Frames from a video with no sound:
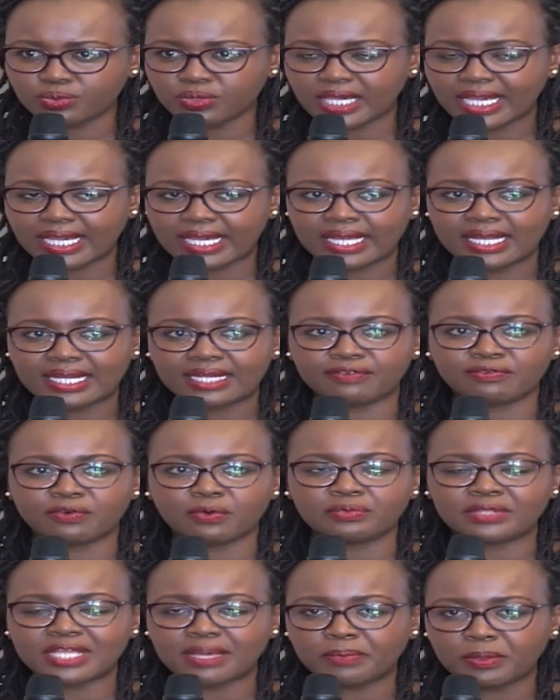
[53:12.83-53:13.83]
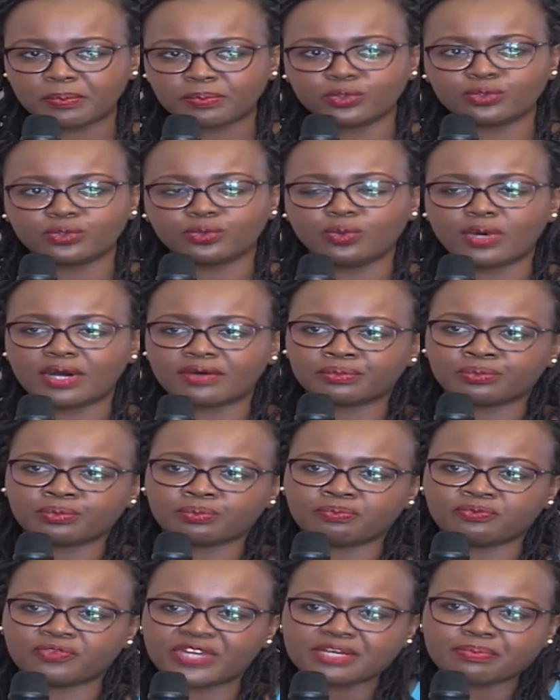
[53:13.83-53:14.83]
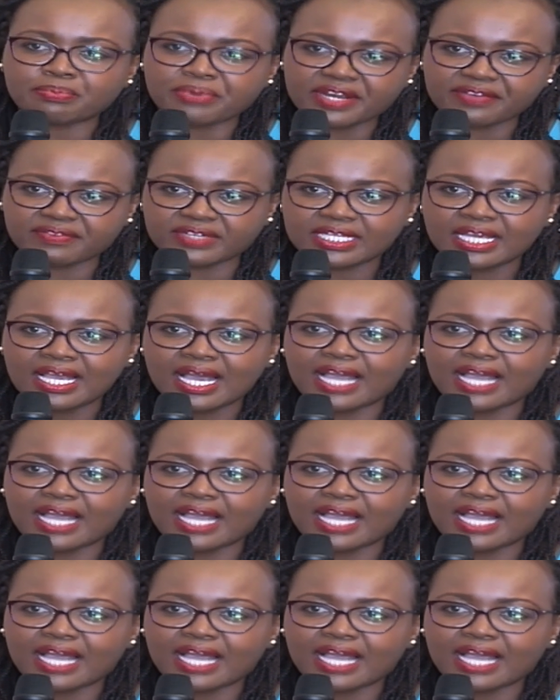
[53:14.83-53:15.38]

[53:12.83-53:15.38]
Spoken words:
and for there are people who are very private.